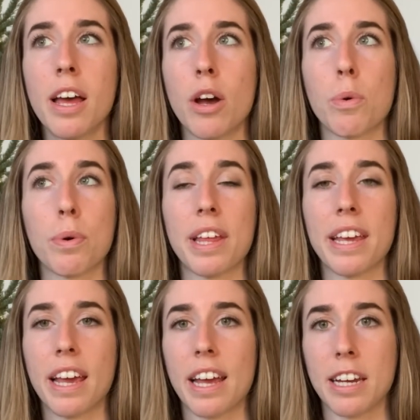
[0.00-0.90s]
or they
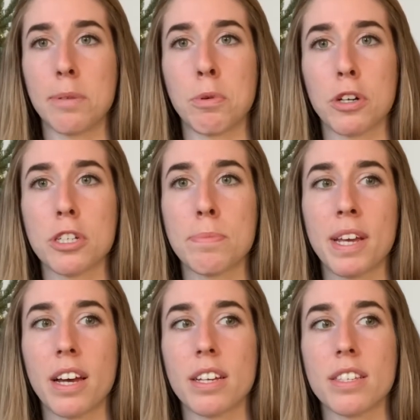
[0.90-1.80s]
can't handle borders,
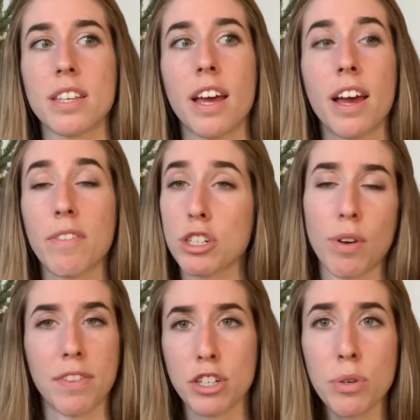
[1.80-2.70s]
because first of all,
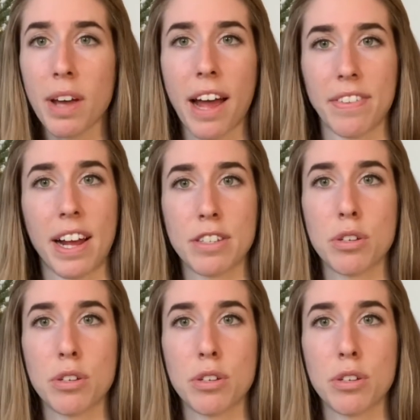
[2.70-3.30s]
there's no guidelines.